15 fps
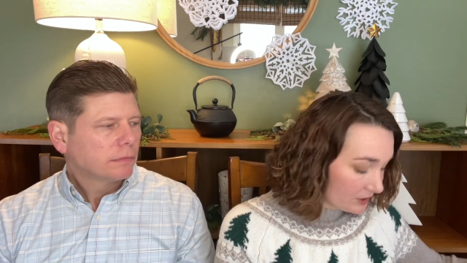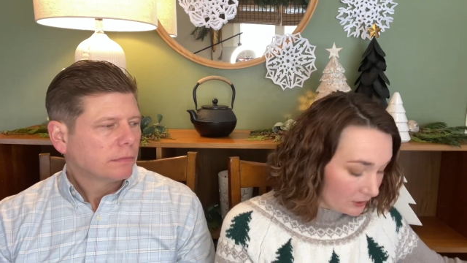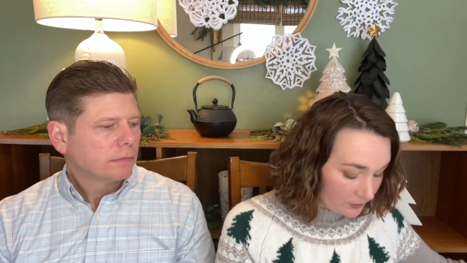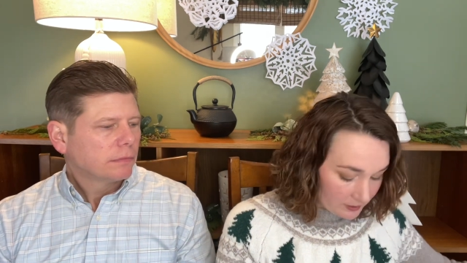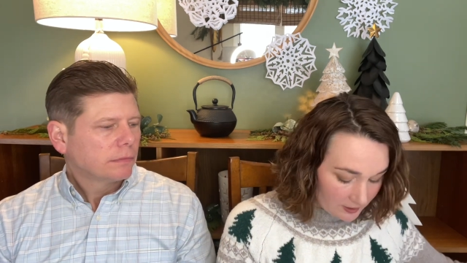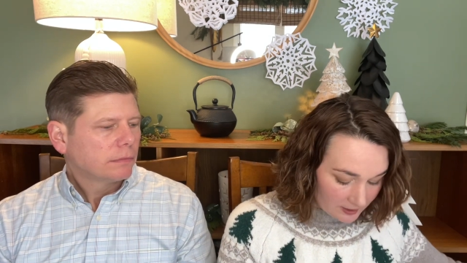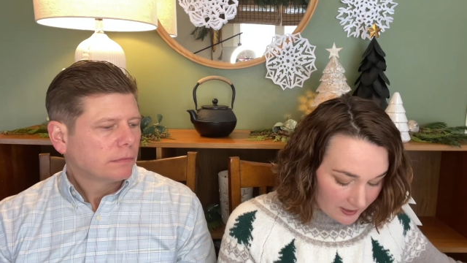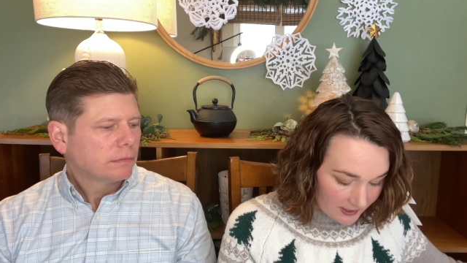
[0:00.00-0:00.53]

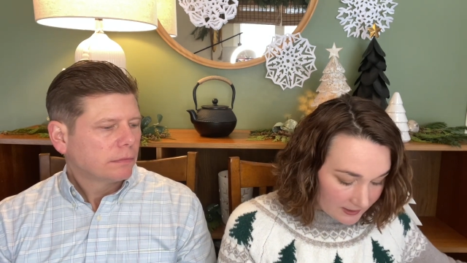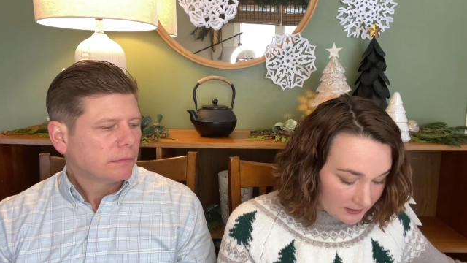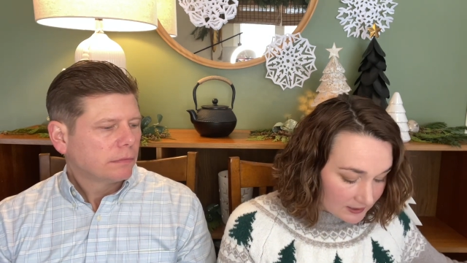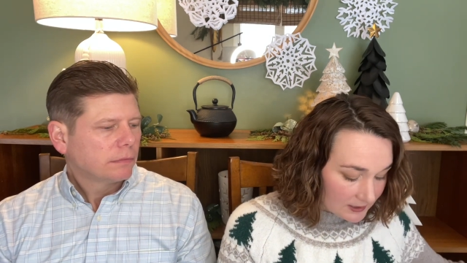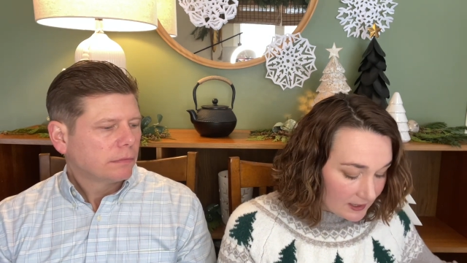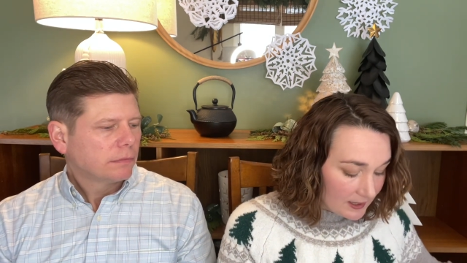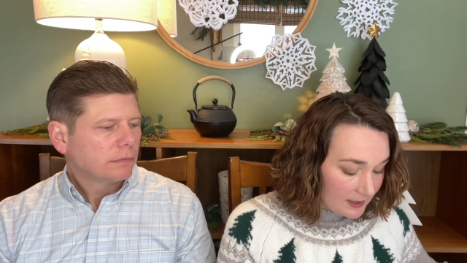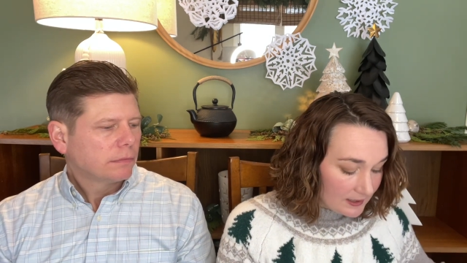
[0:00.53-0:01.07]
Speaker 1: So, all
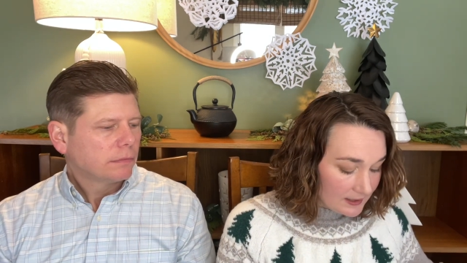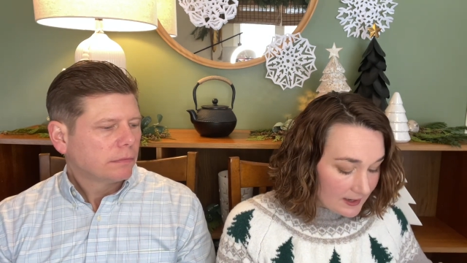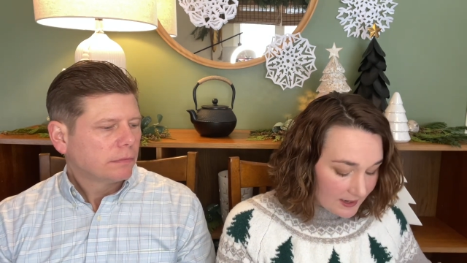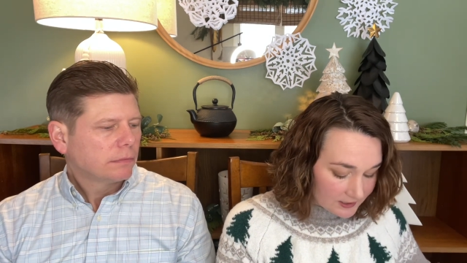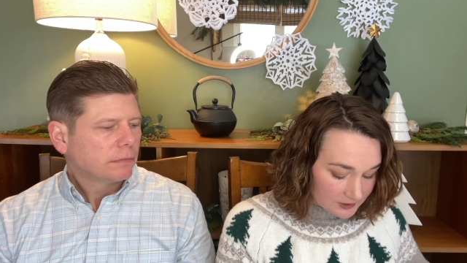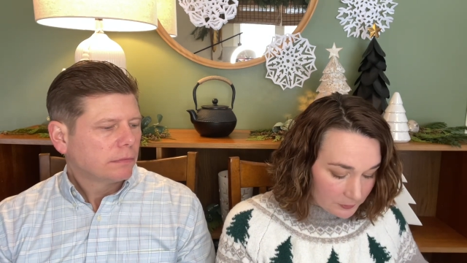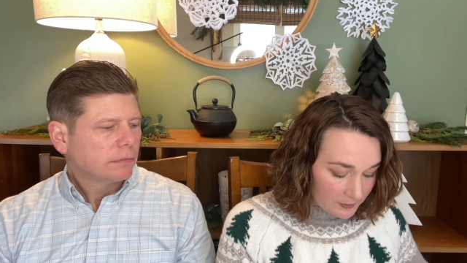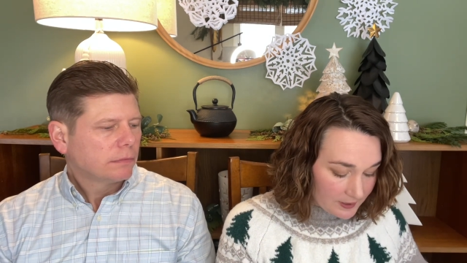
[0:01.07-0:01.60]
right.
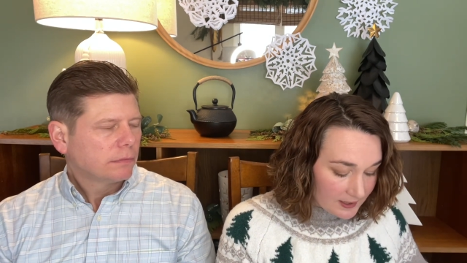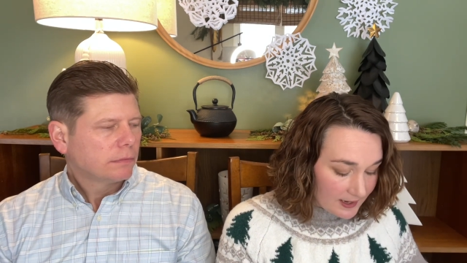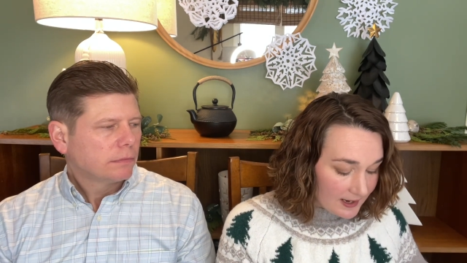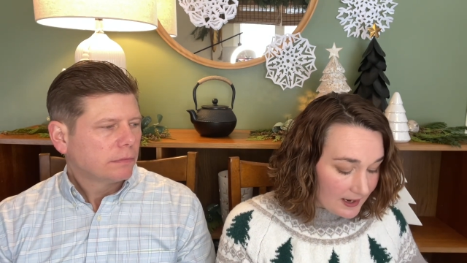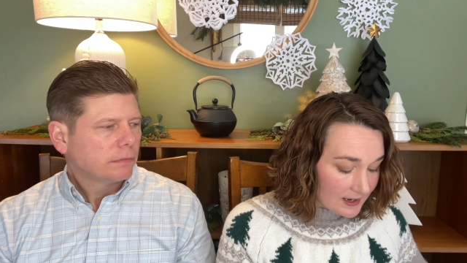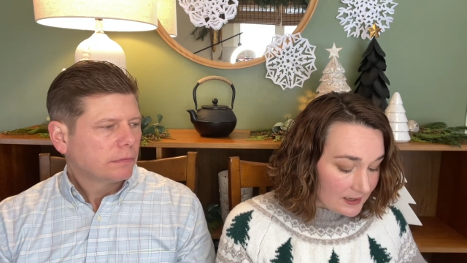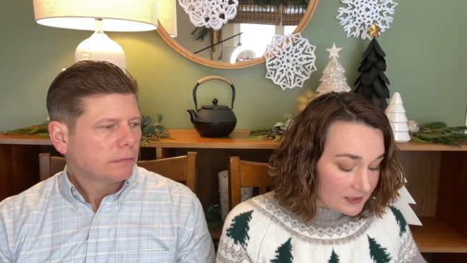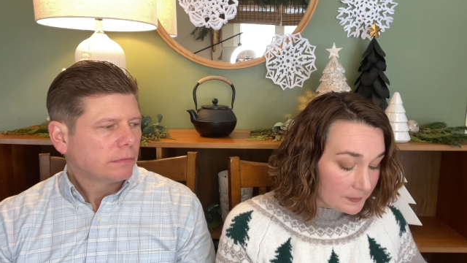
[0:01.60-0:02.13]
Next one
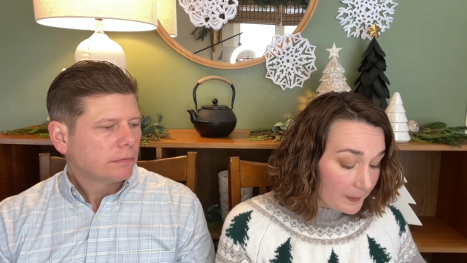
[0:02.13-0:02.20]
is